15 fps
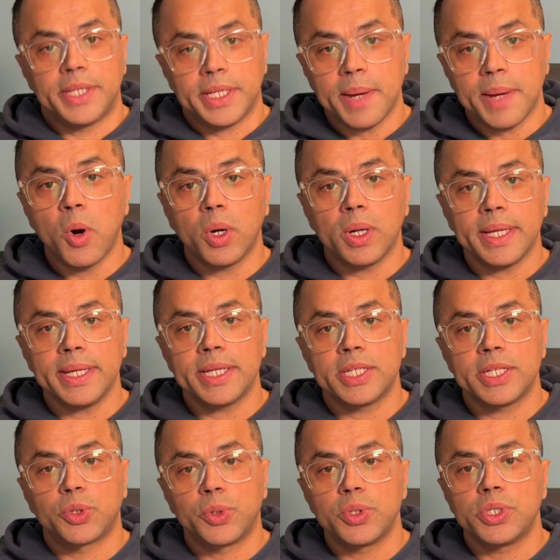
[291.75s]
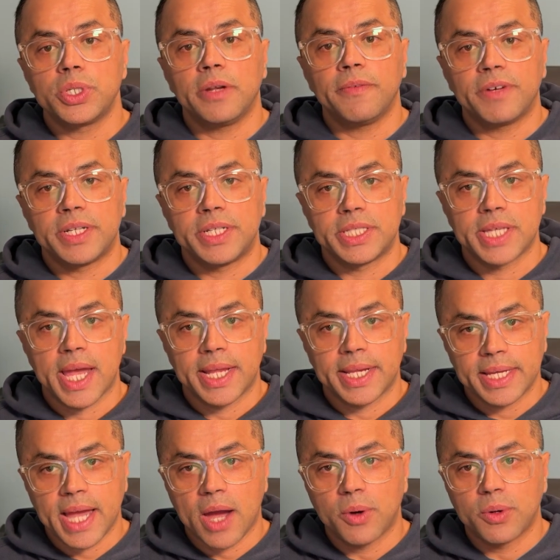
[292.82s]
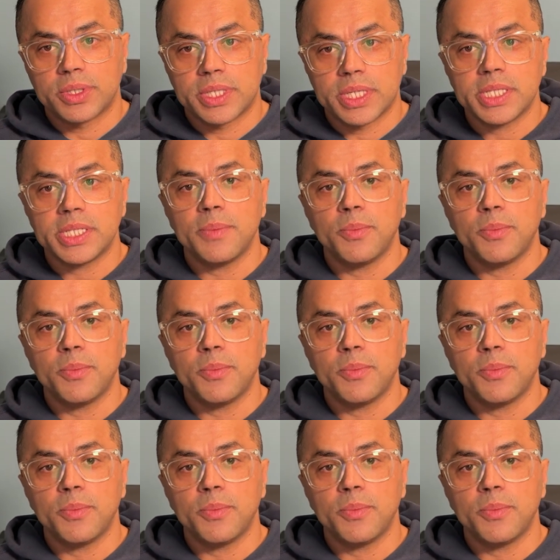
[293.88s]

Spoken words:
modeling is crucial for designing how a system will